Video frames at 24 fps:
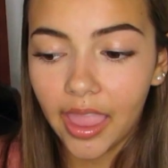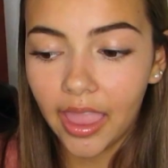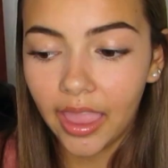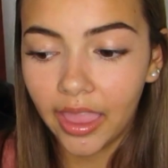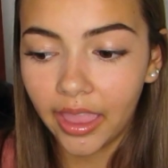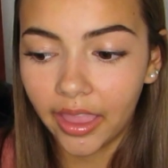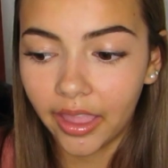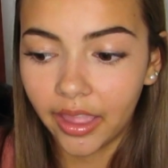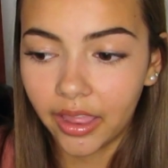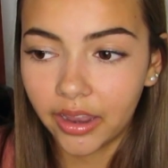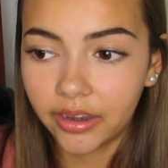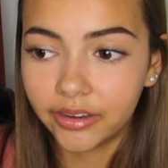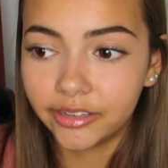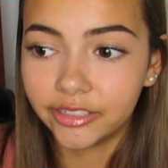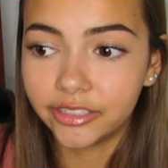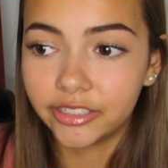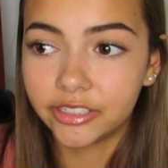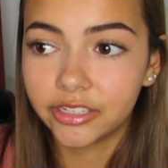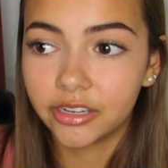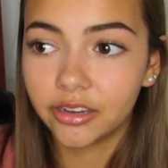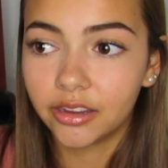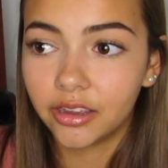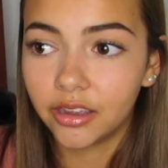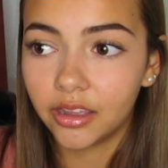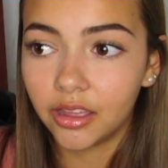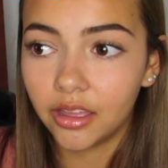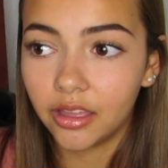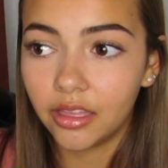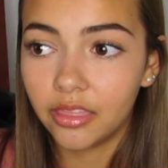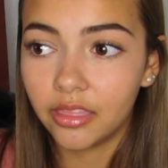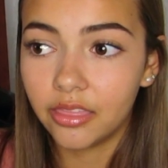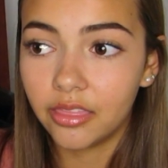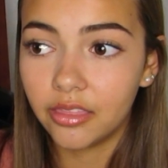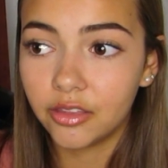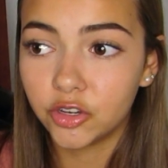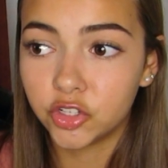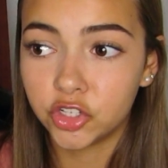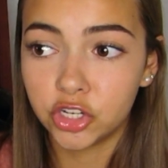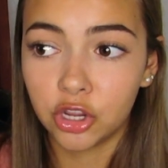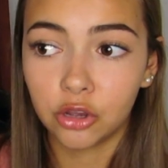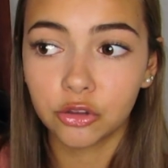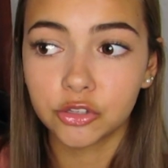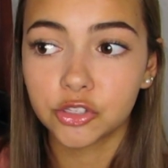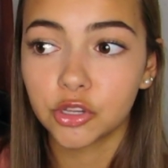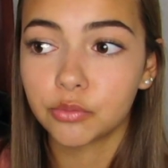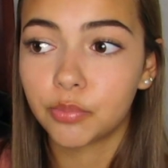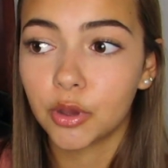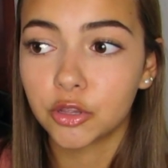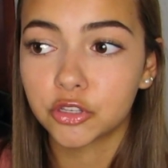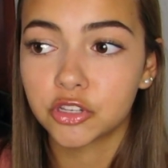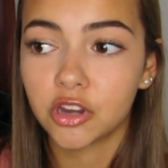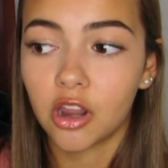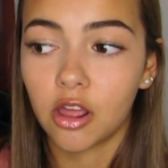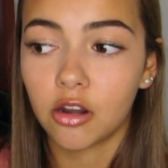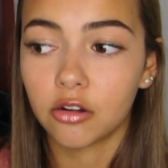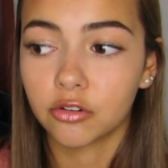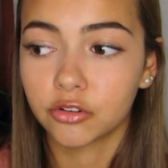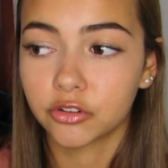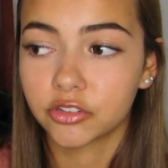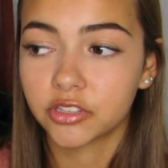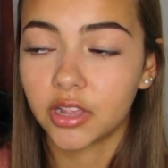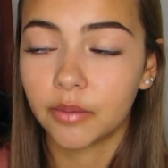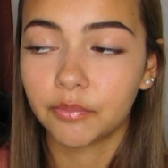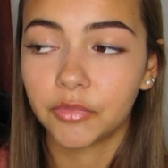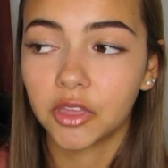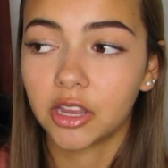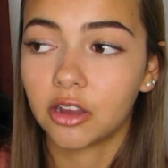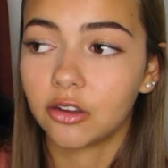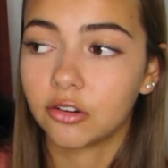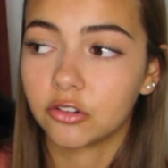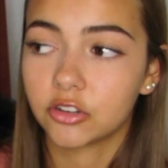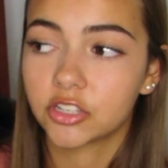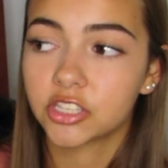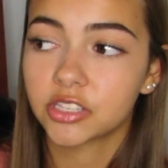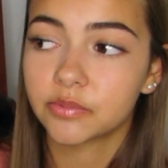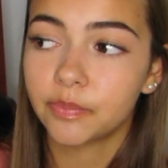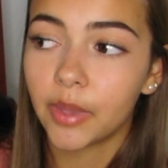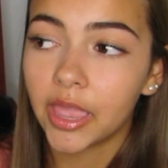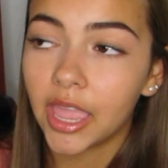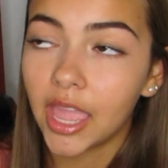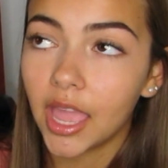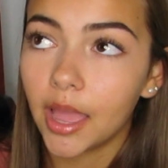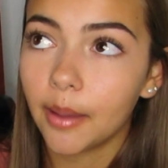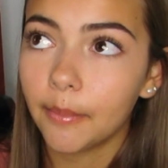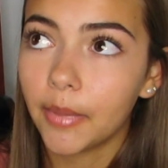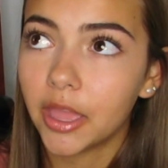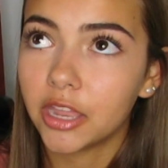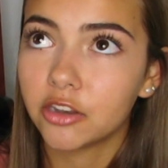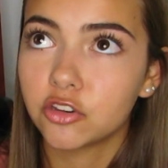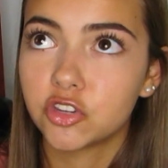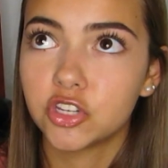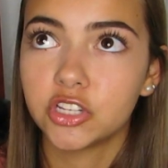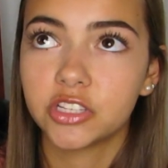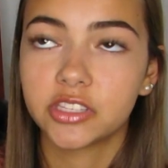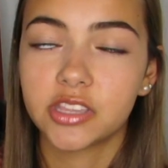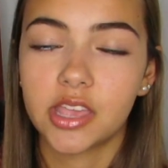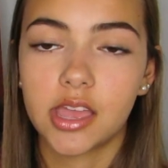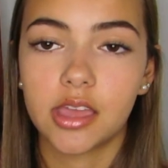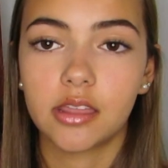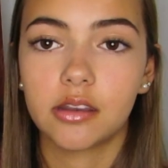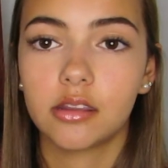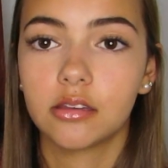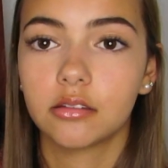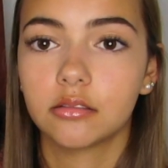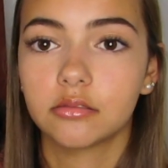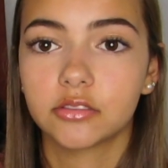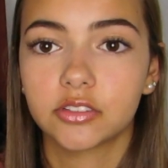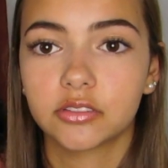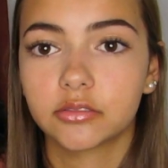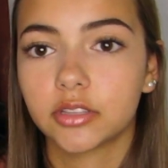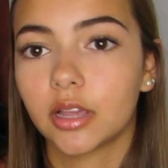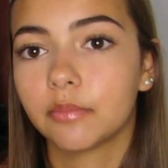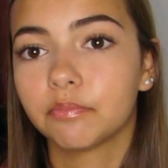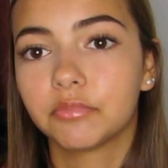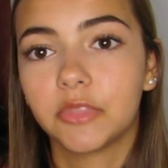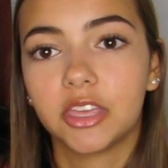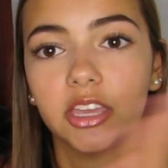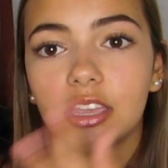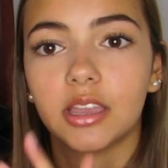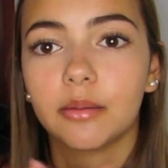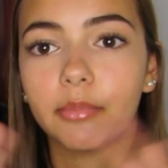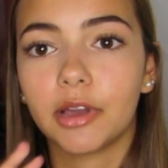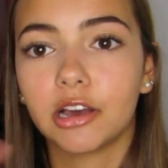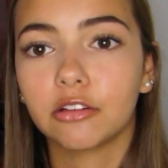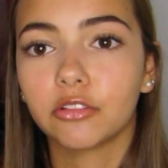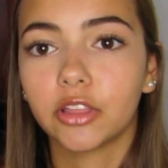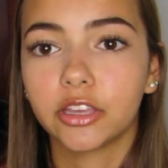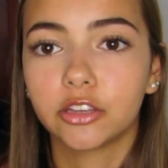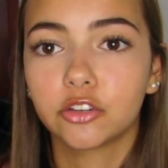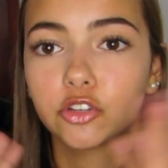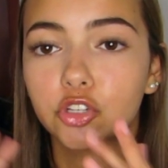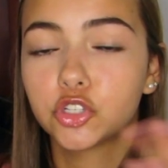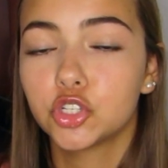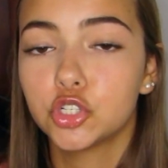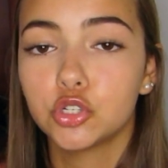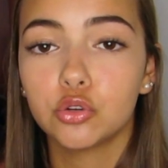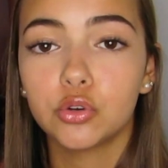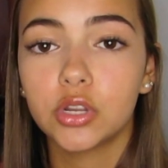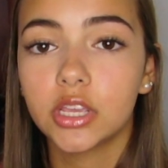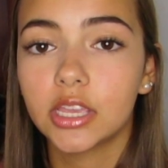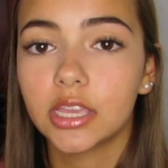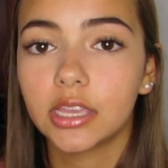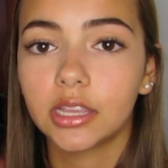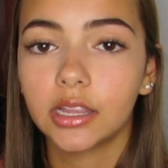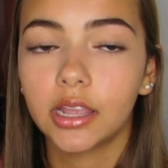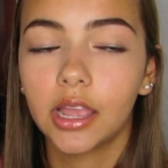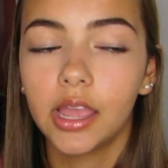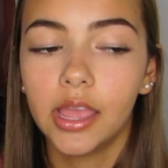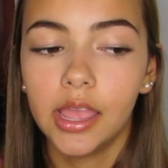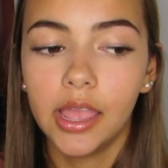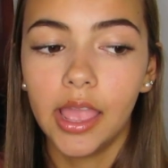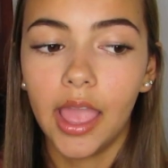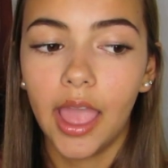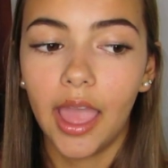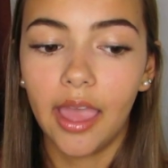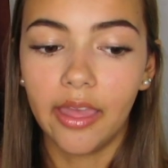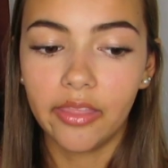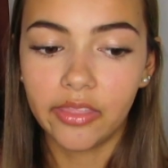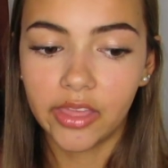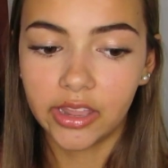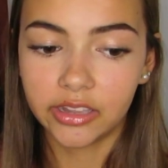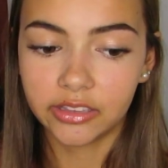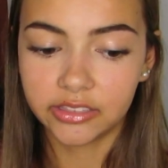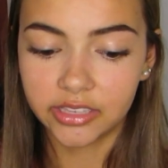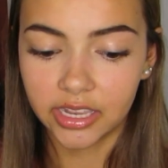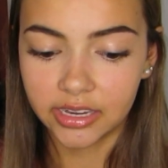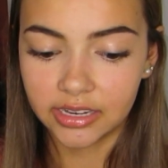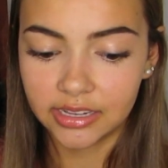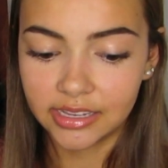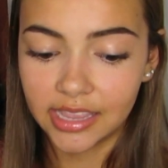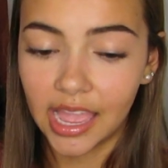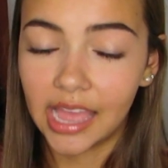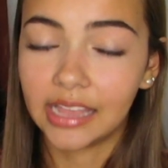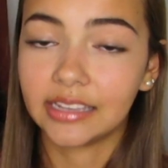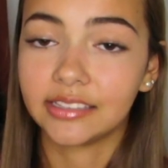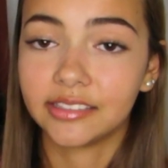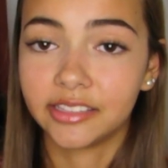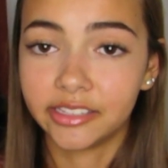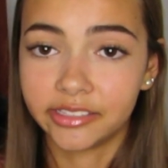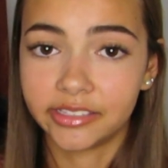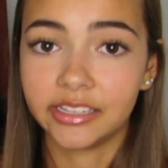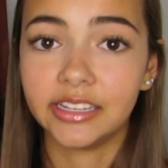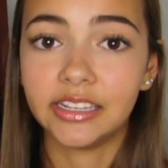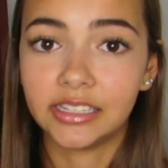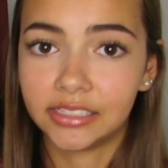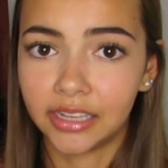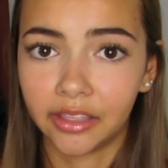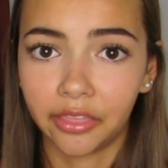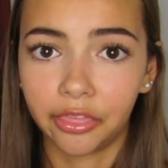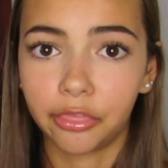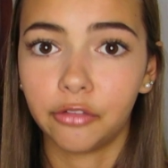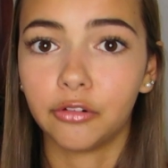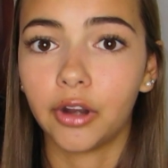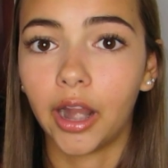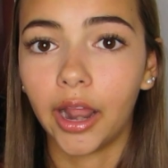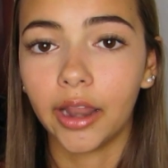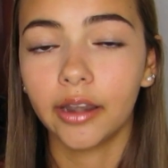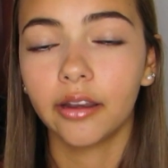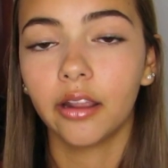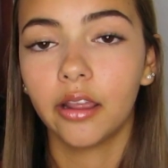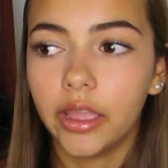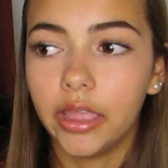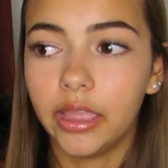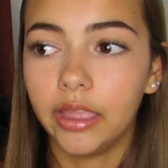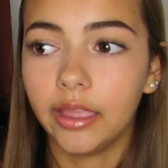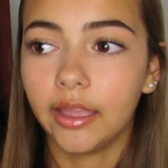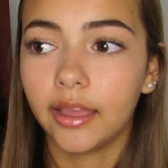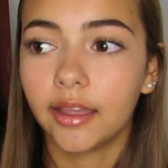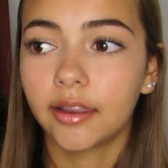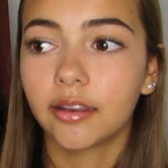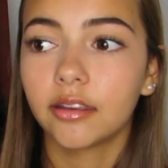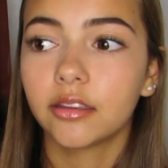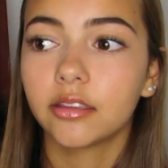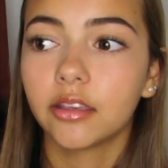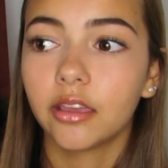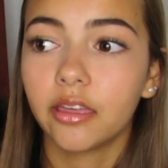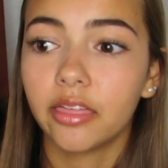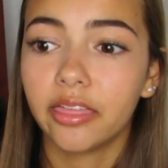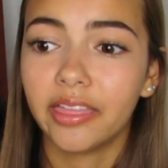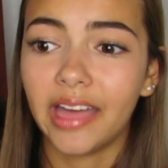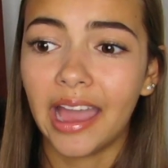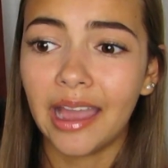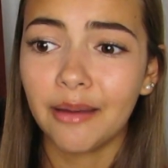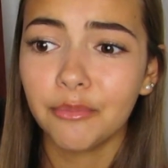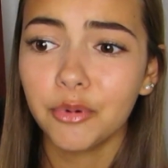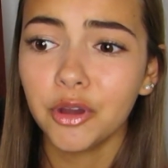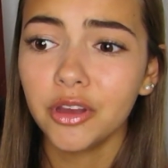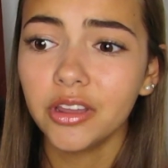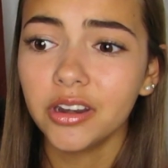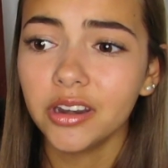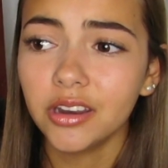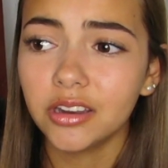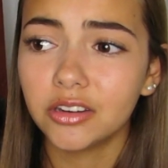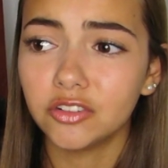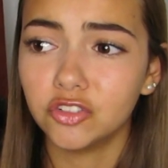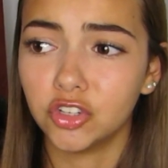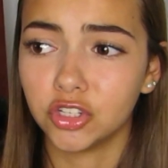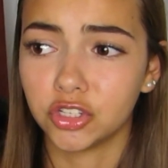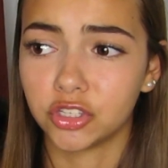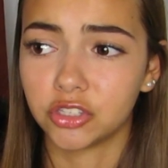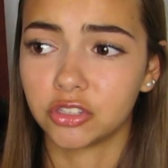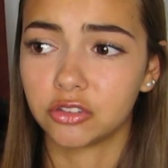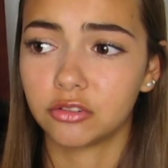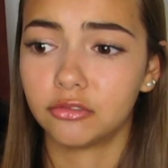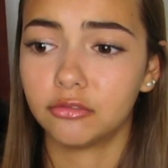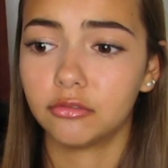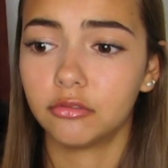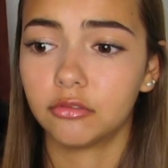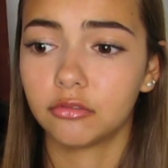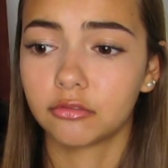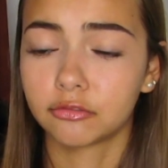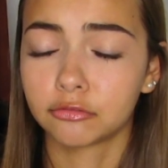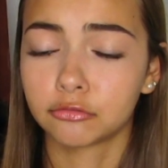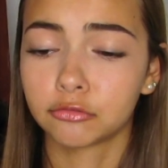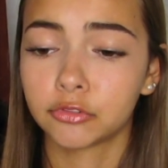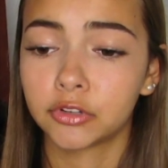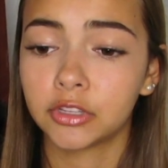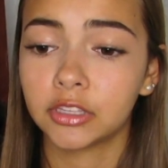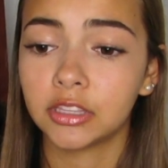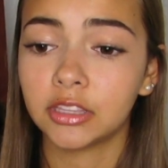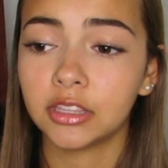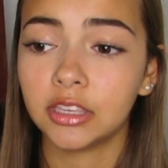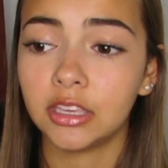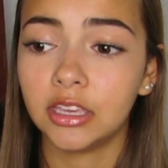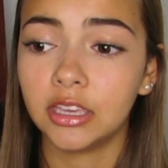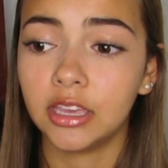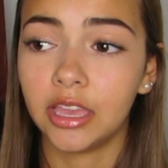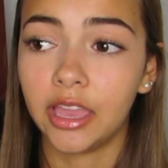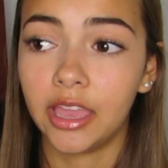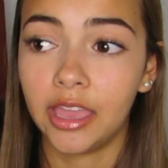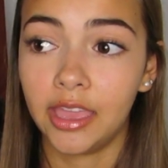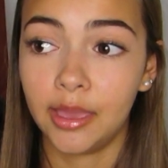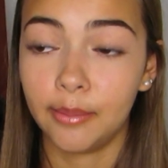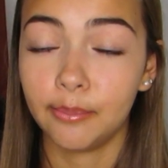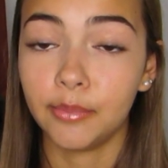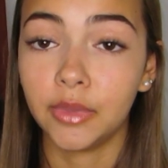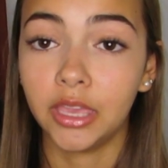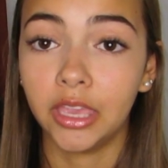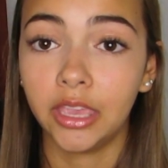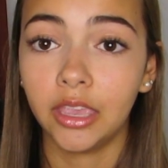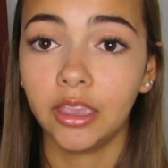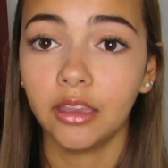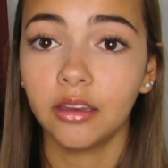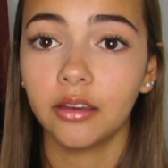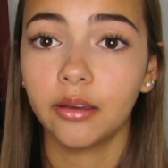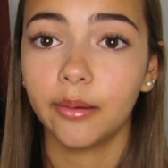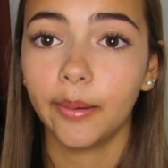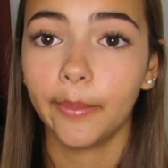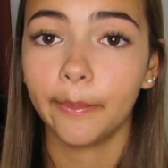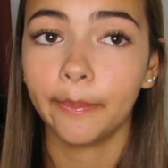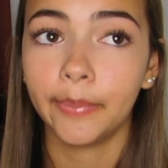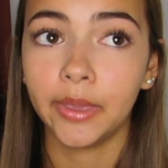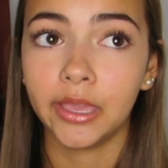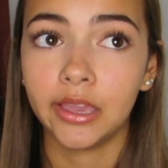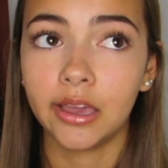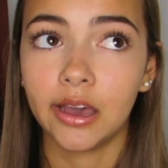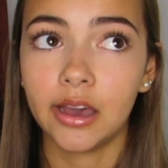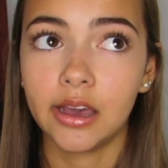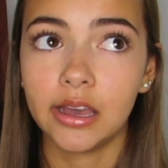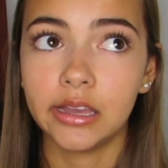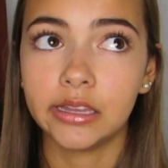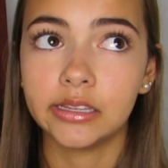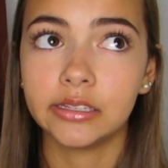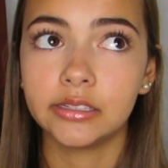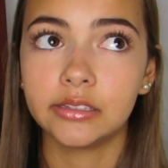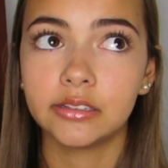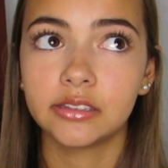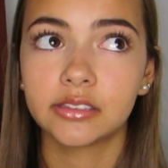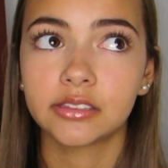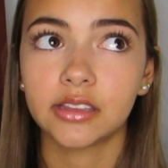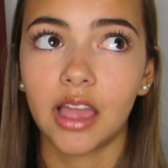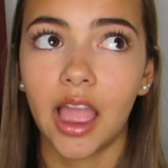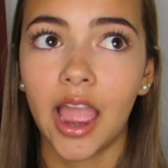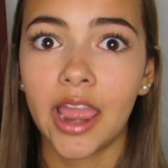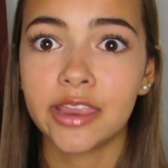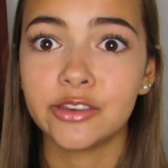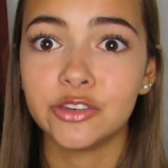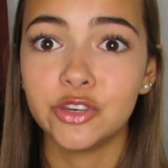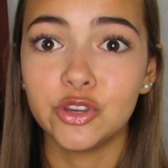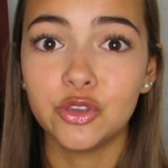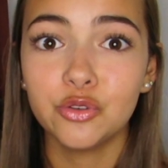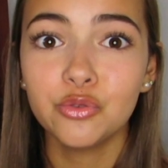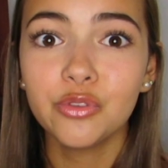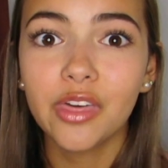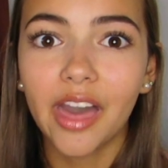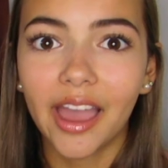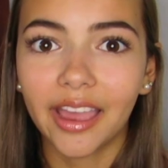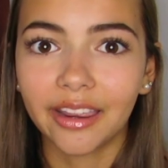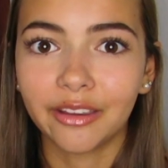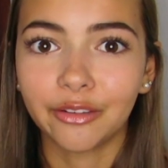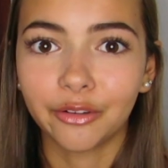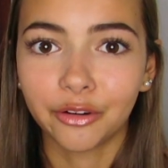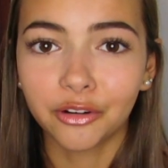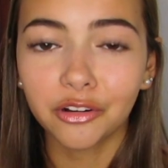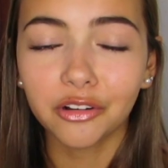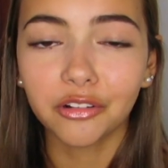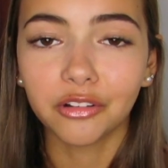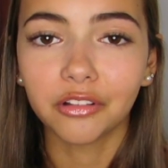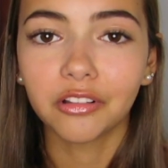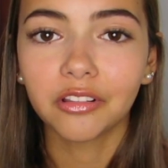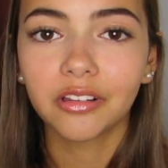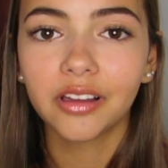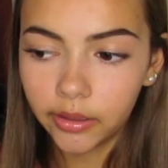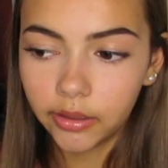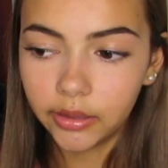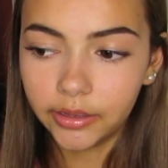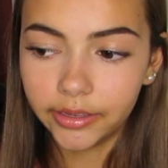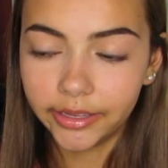And she also posted on her something on her spam, and she said something about like shooting, and then said, yes, this is a threat. And that one just really hit me because I knew that girl.